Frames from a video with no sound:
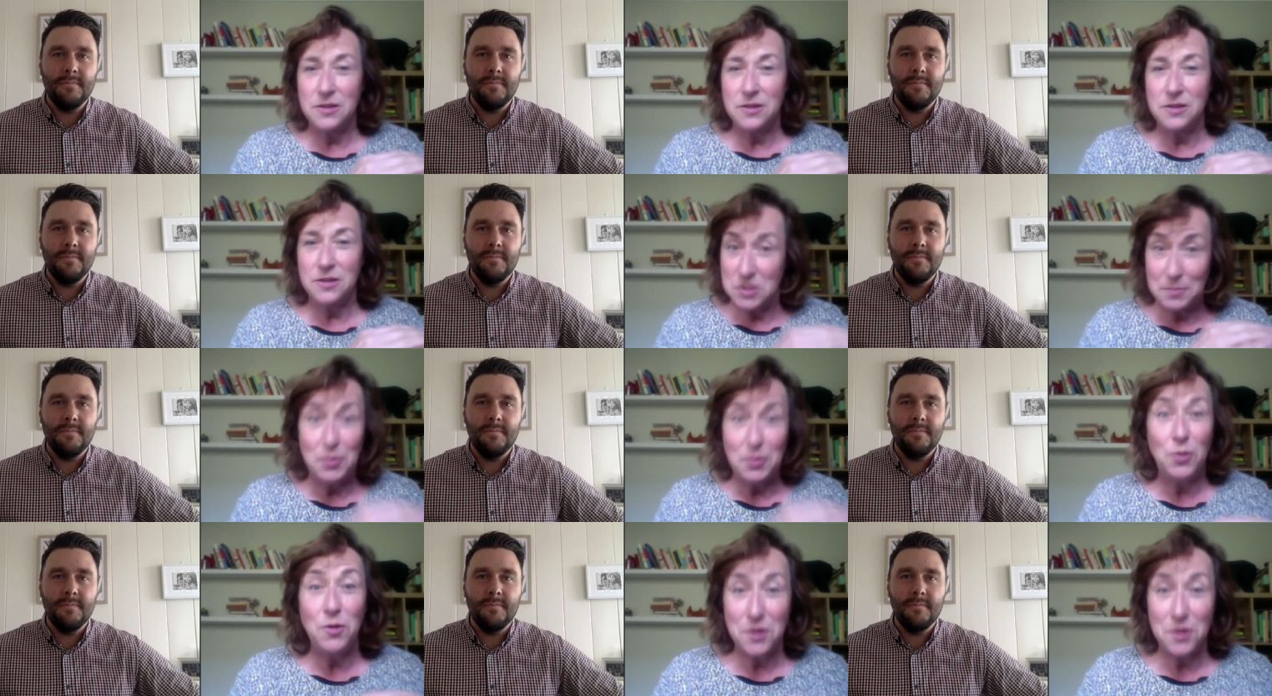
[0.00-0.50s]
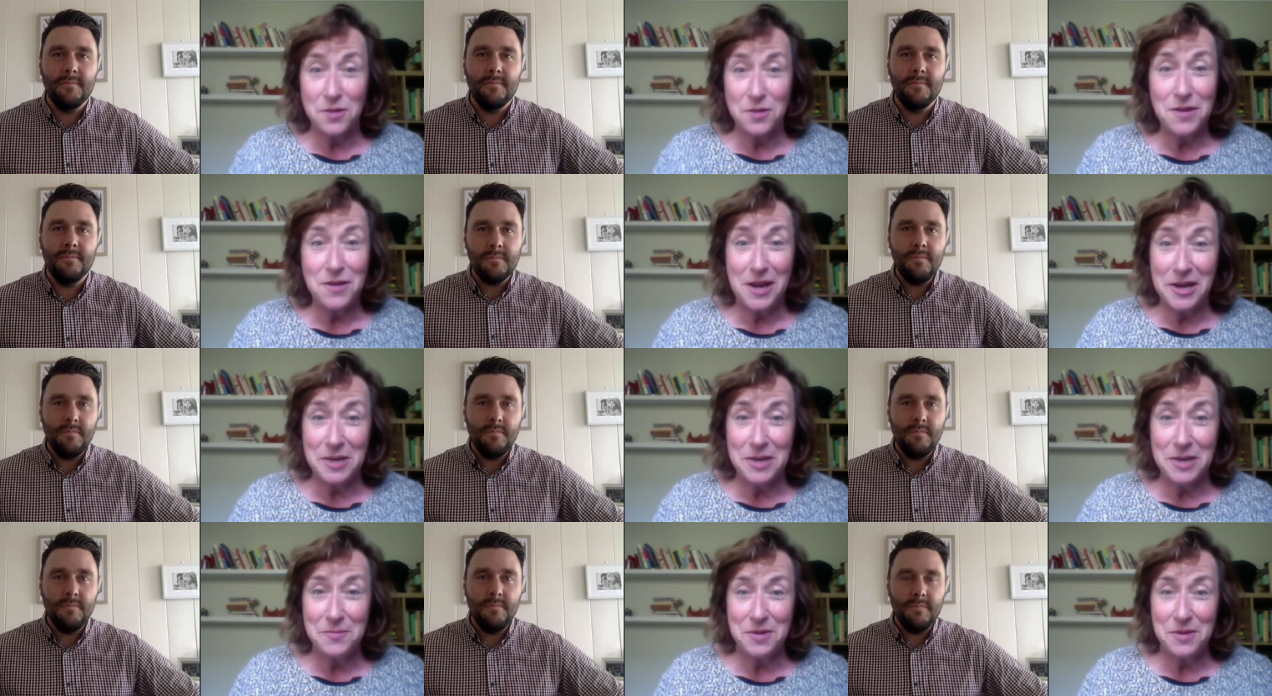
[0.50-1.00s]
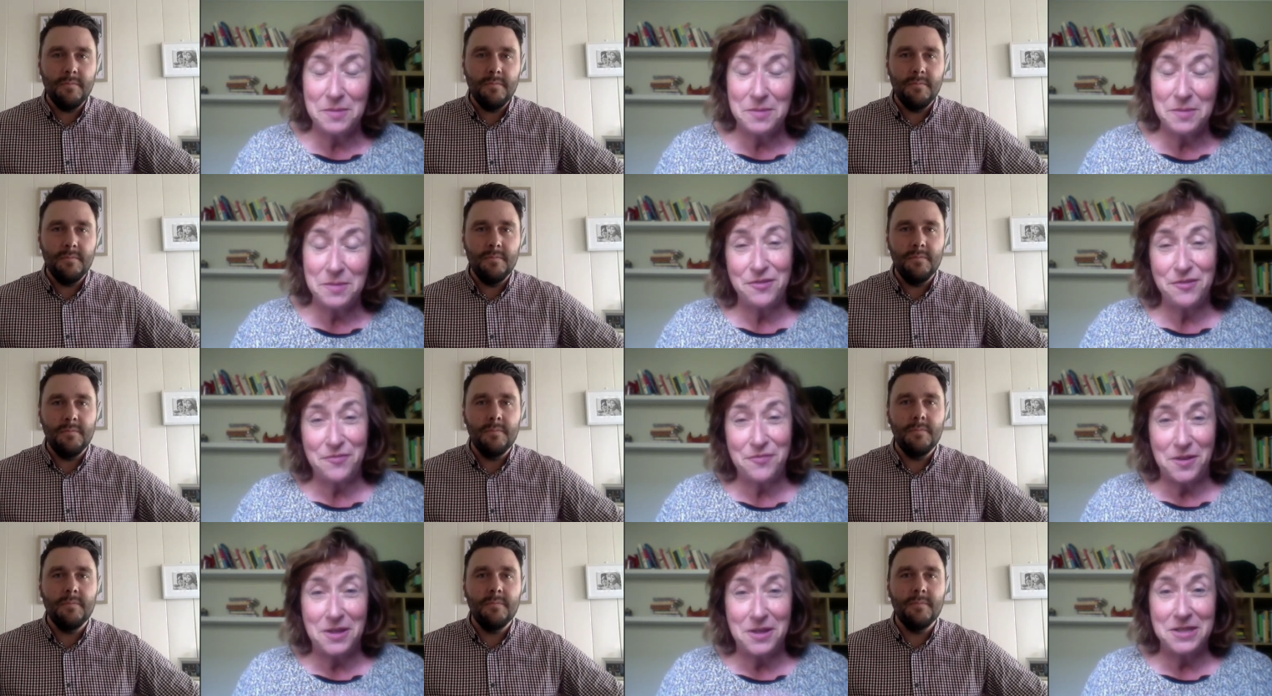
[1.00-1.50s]
Speaker 1: support your argument by
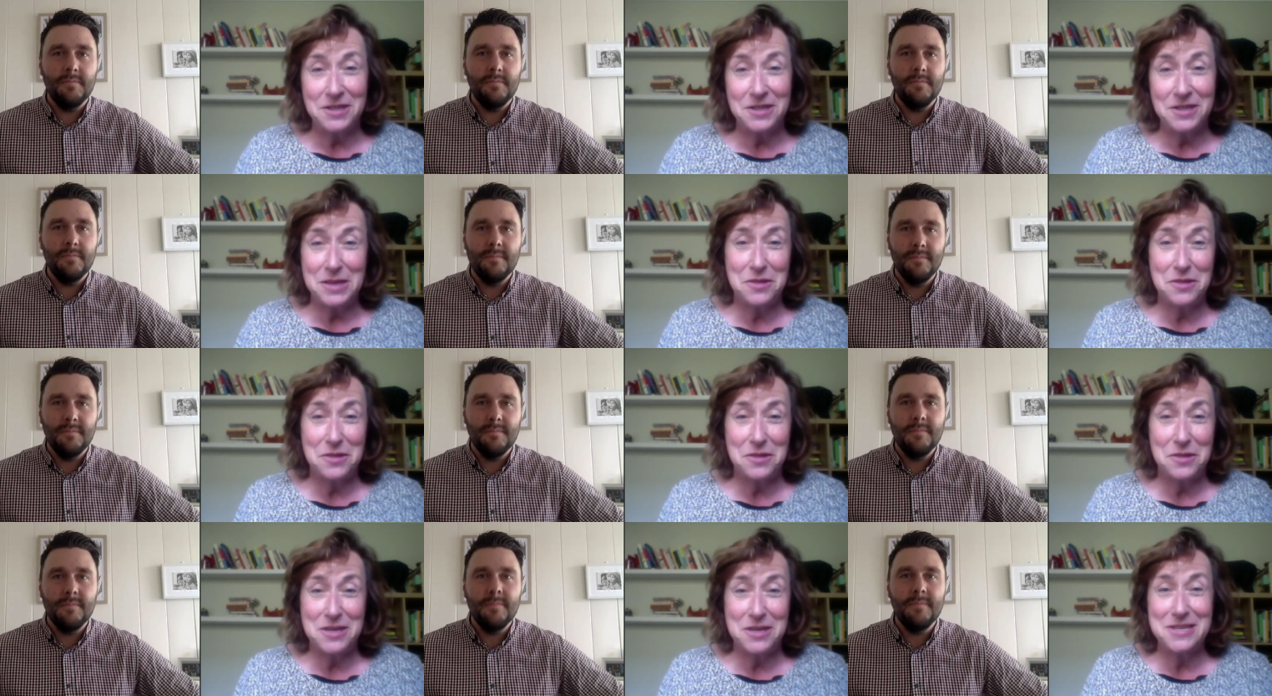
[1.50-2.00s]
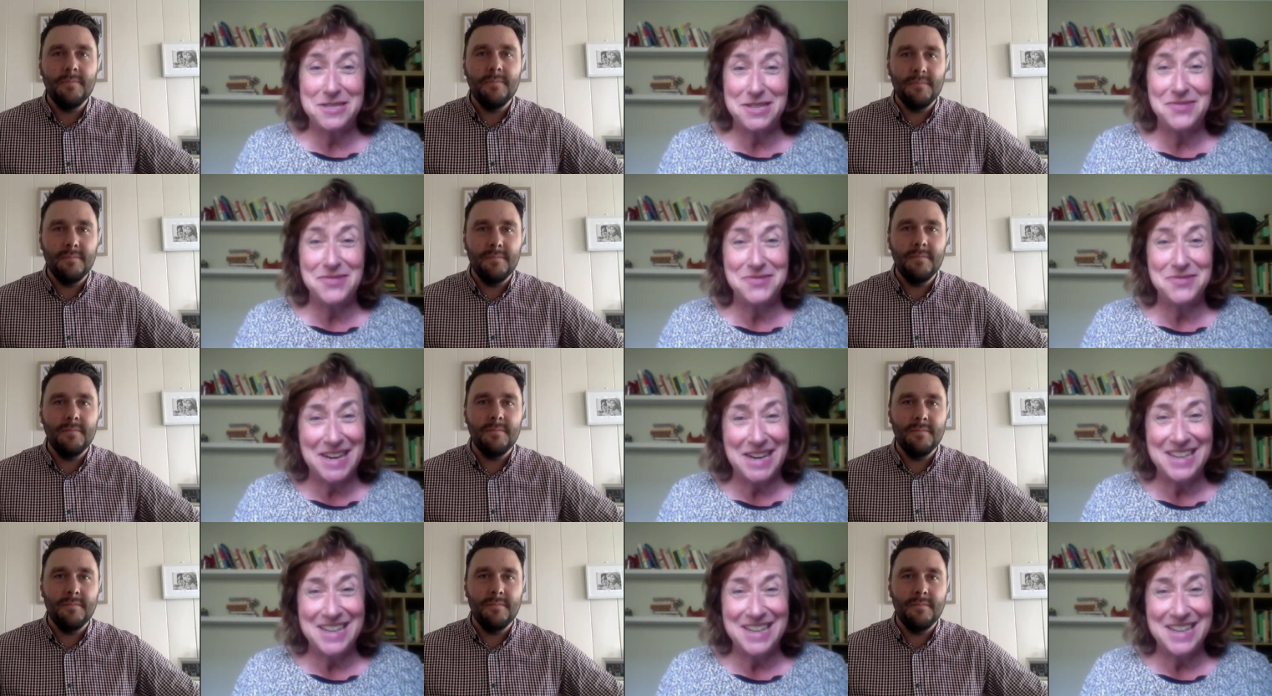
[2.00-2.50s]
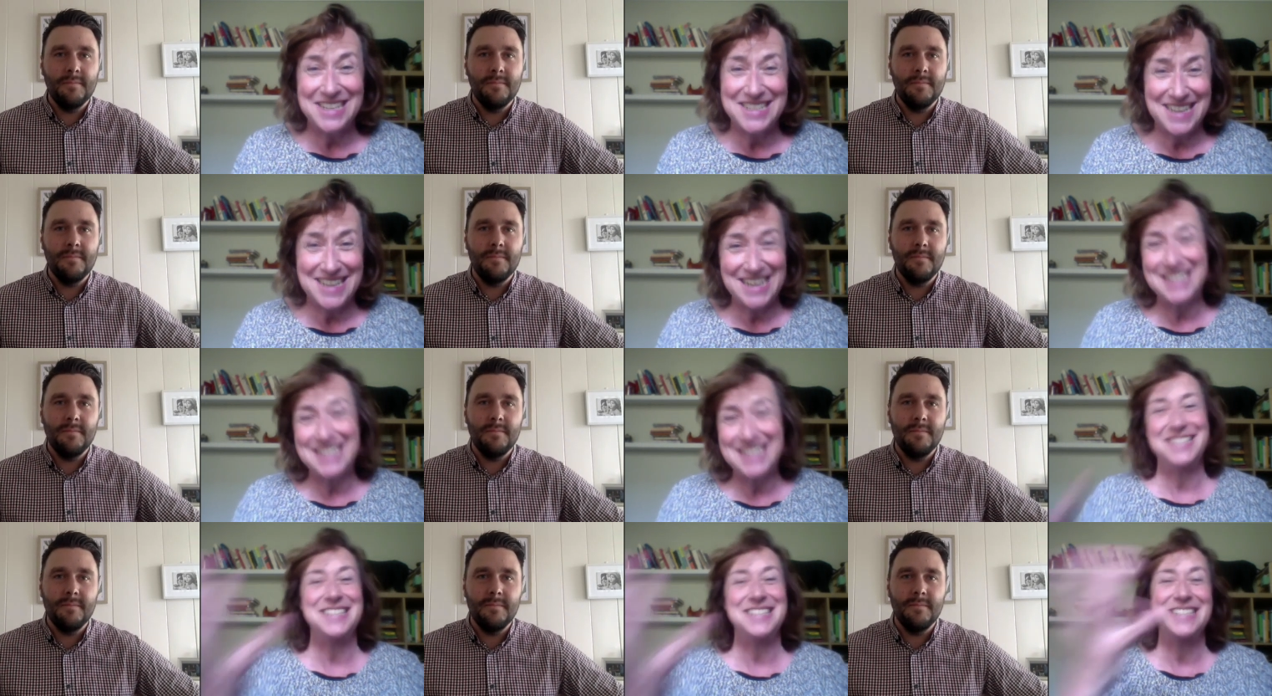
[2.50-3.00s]
finding things that I've done in the
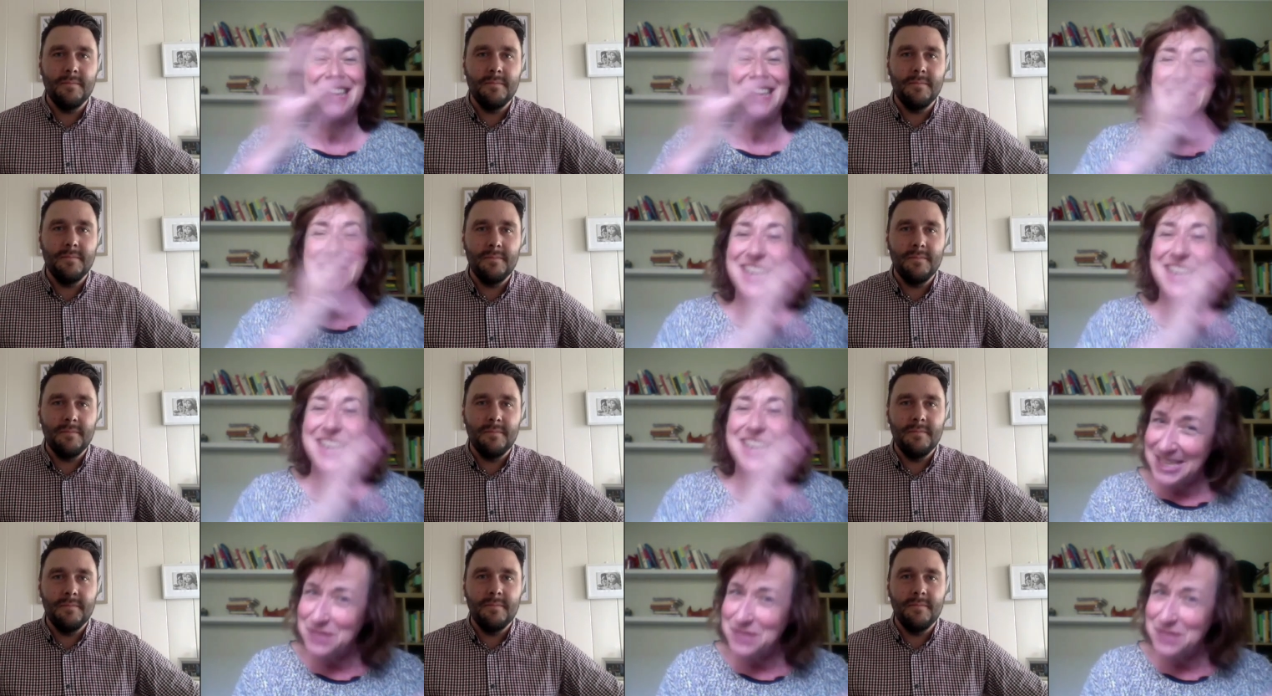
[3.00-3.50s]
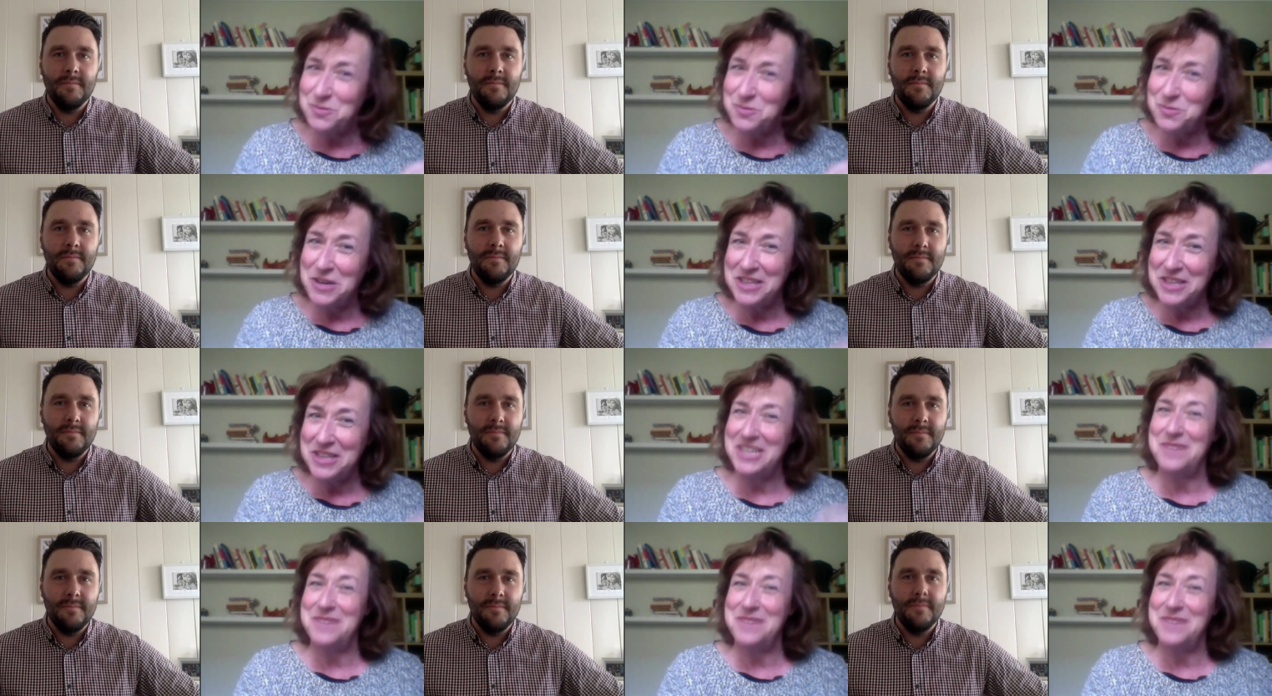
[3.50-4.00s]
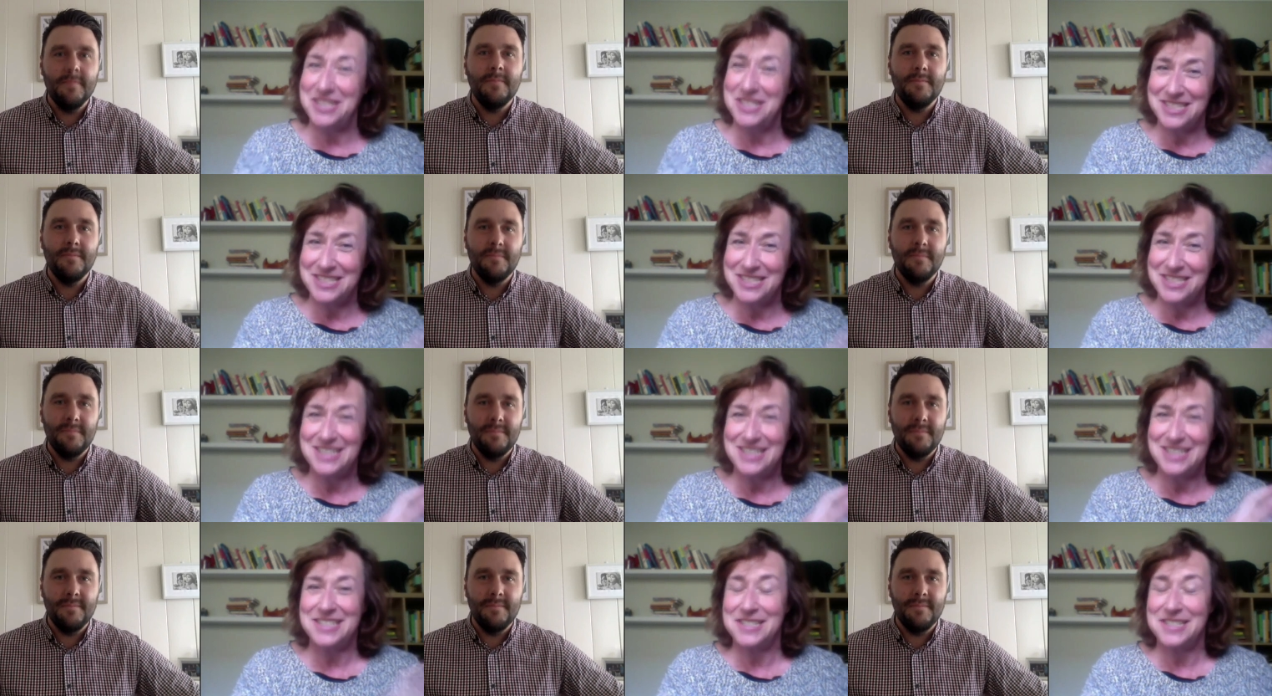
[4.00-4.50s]
text and say, here's where the image
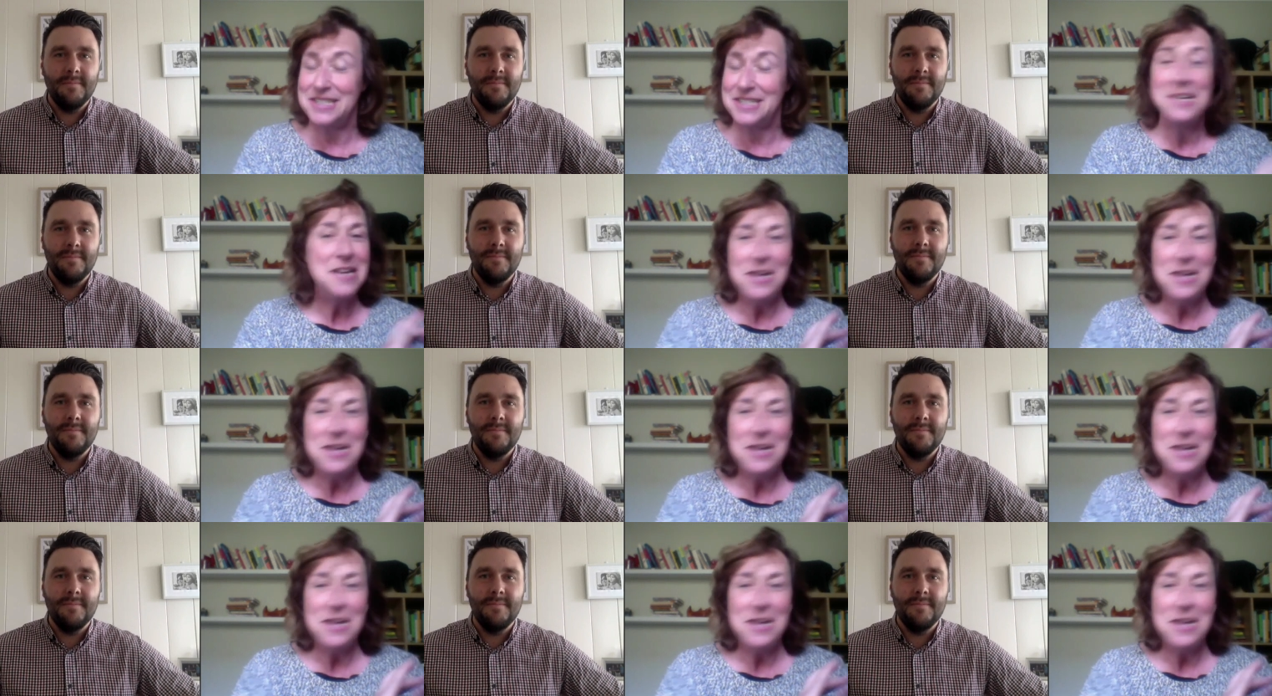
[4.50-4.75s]
does this.